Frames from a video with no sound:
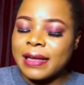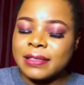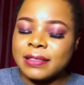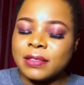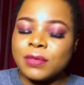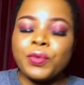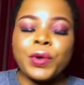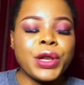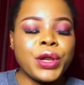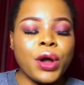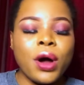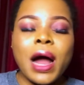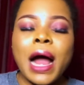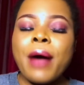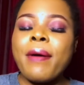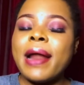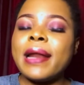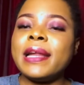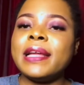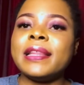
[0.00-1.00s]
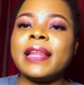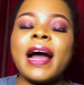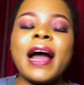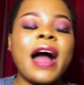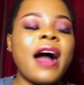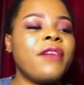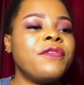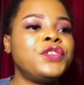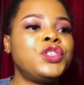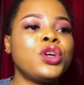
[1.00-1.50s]
we know our leader
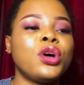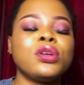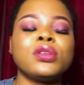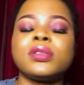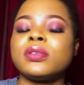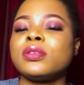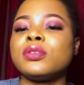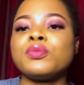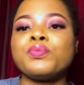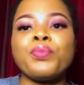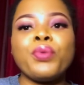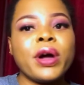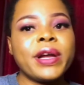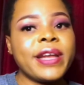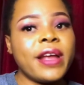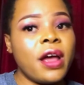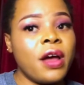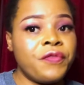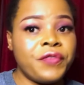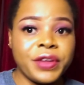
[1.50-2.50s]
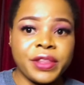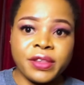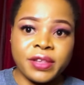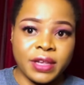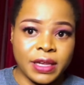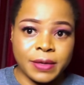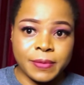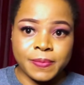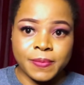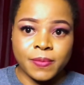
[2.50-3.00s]
have just spoiled
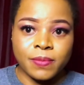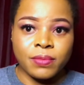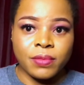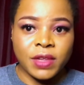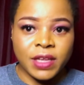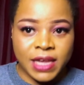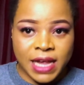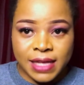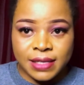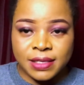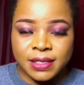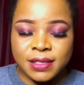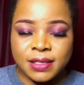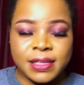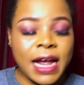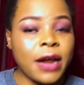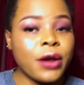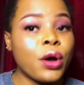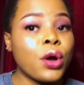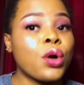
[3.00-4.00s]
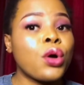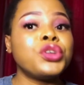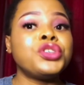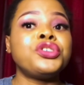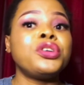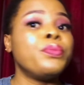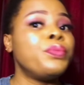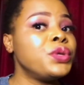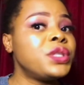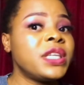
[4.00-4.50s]
everything. Yes, they are not
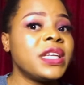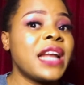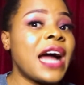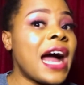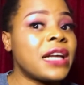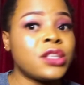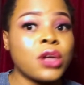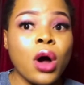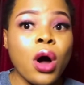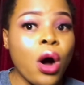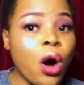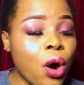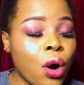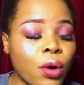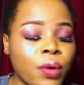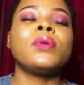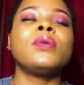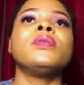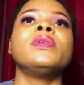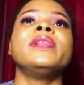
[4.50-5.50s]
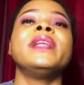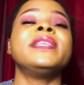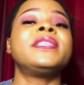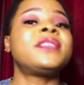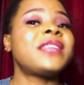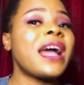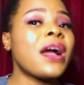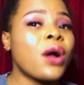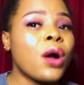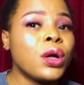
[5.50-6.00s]
contributing at all. The
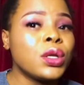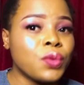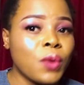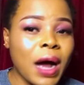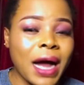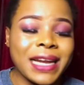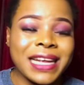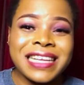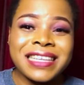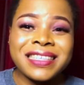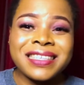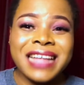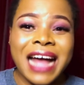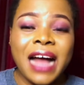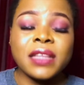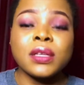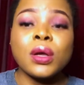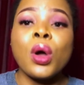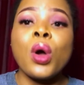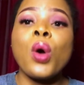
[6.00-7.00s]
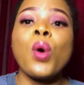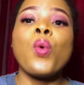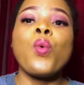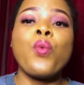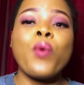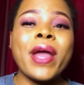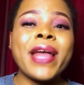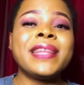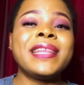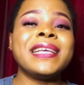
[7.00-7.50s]
second one is that
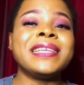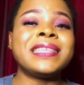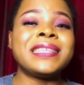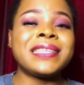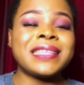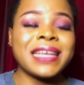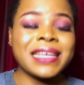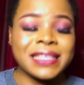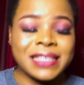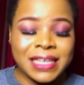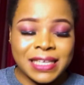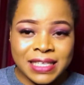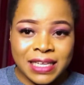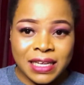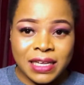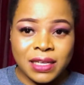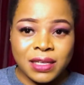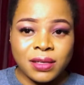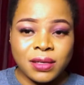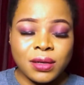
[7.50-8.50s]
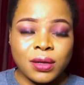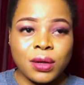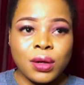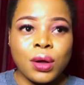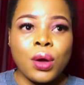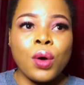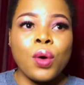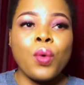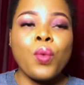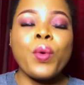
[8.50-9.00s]
we the citizen,
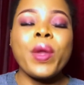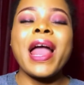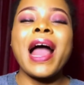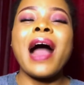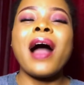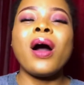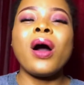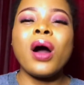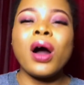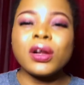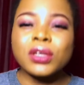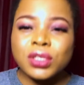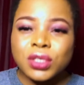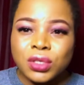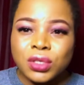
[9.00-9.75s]
we are also